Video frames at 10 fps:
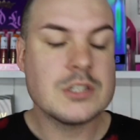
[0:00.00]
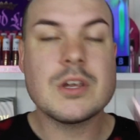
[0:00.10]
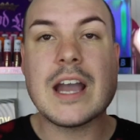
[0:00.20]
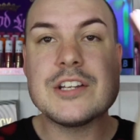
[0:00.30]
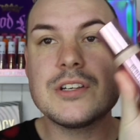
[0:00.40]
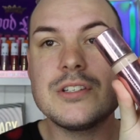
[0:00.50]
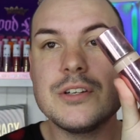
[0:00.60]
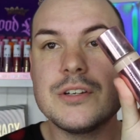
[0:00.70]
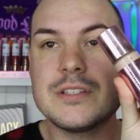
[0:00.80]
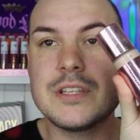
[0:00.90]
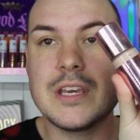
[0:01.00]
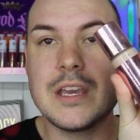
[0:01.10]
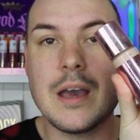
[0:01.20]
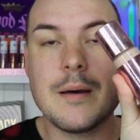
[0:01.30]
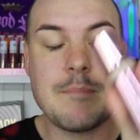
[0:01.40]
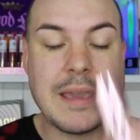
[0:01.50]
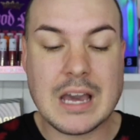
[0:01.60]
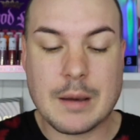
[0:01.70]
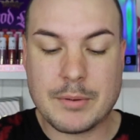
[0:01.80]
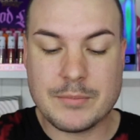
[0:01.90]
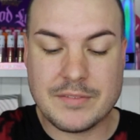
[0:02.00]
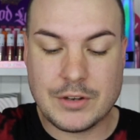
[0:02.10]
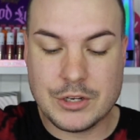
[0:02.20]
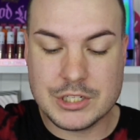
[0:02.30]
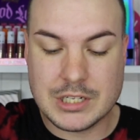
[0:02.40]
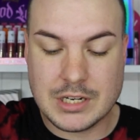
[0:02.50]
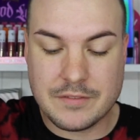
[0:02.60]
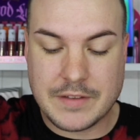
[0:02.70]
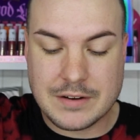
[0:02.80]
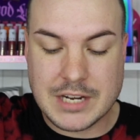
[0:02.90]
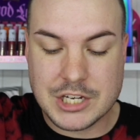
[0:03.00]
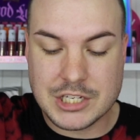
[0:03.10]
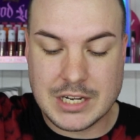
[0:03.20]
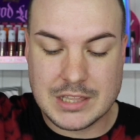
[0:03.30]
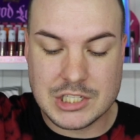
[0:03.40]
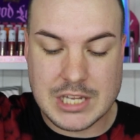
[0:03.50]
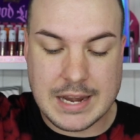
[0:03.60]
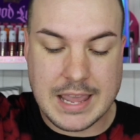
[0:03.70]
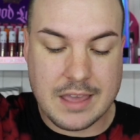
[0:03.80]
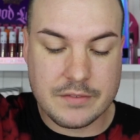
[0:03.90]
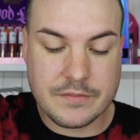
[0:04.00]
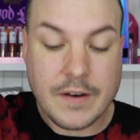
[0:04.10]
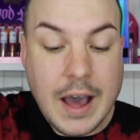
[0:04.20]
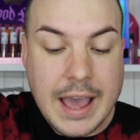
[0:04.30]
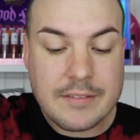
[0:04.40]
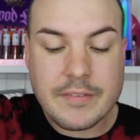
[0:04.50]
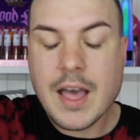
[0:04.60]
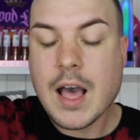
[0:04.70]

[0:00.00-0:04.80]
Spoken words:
So I just used the Makeup Revolution foundation in the shade F5.